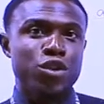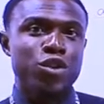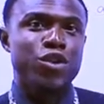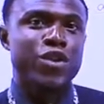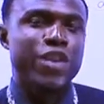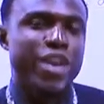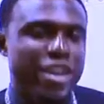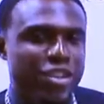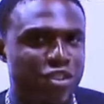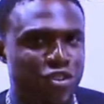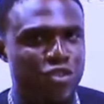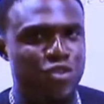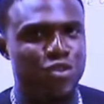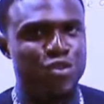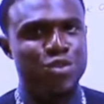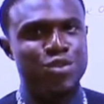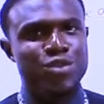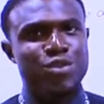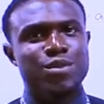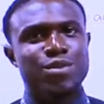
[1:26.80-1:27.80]

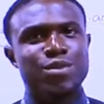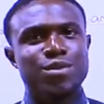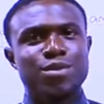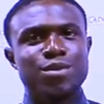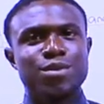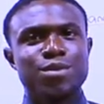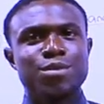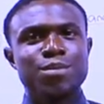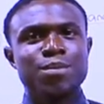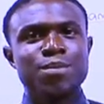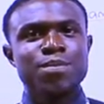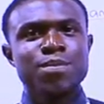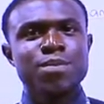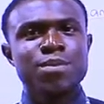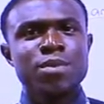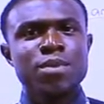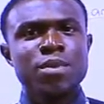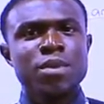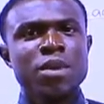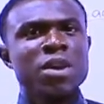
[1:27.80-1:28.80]
Gratitude.
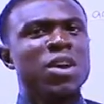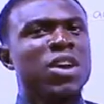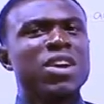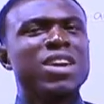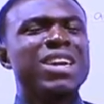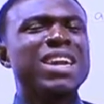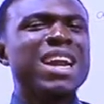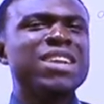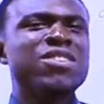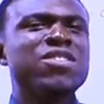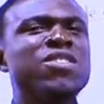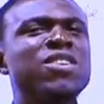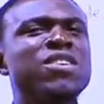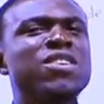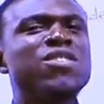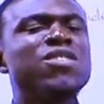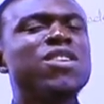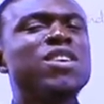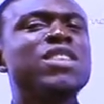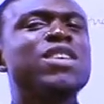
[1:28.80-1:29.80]
Gratitude
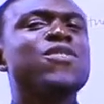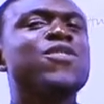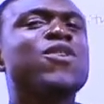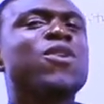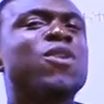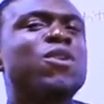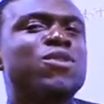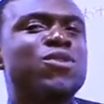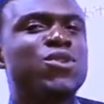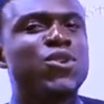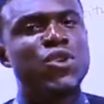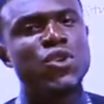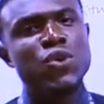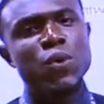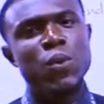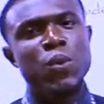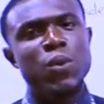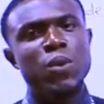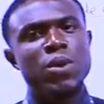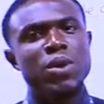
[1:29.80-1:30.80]
is not difficult to
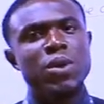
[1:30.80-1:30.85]
show.